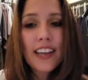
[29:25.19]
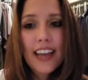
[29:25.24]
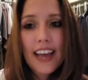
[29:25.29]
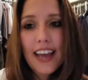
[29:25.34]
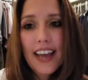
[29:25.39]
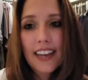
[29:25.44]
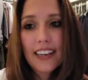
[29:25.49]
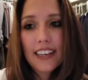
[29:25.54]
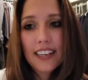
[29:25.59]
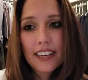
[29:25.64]

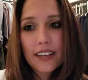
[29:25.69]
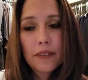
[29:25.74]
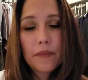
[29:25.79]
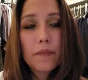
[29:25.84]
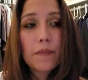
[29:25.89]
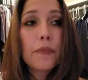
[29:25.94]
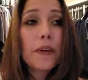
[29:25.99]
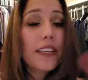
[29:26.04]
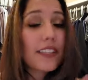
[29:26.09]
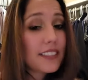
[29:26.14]
And,
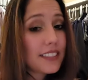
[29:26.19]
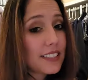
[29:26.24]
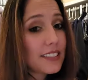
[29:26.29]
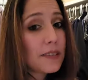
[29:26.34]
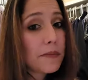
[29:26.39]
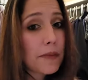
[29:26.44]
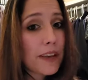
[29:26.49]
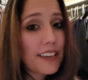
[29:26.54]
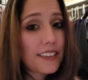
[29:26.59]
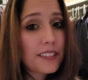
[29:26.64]
but it
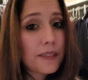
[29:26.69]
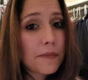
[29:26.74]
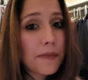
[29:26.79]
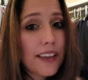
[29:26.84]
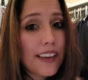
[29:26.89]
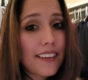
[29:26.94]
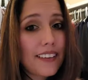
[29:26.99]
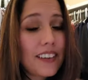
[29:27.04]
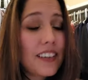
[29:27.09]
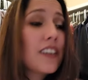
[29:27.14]
dissipates a
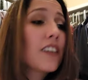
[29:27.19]
bit.